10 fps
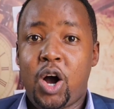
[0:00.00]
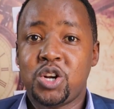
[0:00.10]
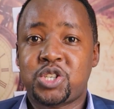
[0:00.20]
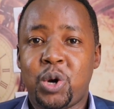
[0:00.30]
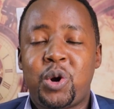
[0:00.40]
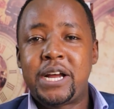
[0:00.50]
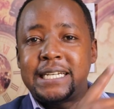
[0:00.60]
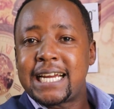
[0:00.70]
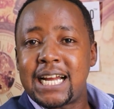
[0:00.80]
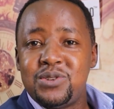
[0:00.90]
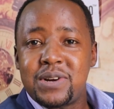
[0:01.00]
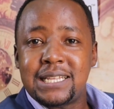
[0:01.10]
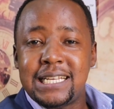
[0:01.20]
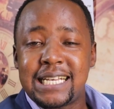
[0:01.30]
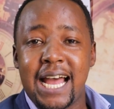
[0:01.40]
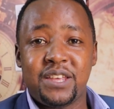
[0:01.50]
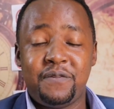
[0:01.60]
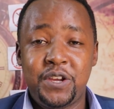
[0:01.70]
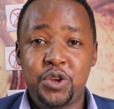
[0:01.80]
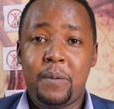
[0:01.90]
Also, take a look at this other
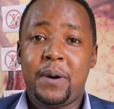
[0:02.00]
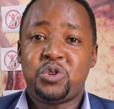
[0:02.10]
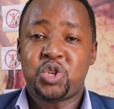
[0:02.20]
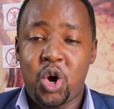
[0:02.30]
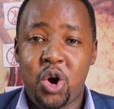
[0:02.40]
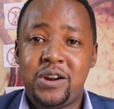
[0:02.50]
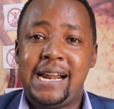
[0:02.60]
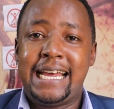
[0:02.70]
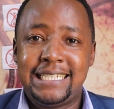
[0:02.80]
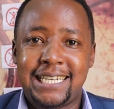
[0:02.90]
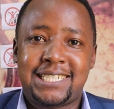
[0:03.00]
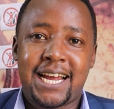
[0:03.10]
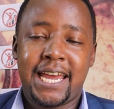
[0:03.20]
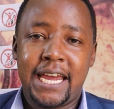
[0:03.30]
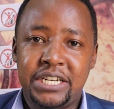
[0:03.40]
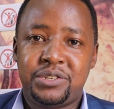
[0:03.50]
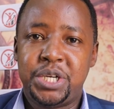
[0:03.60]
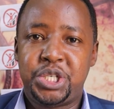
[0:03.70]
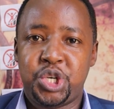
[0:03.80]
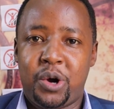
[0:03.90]
video about online data
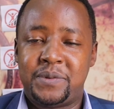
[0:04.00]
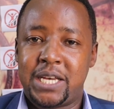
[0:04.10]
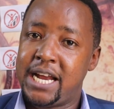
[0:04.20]
entry jobs,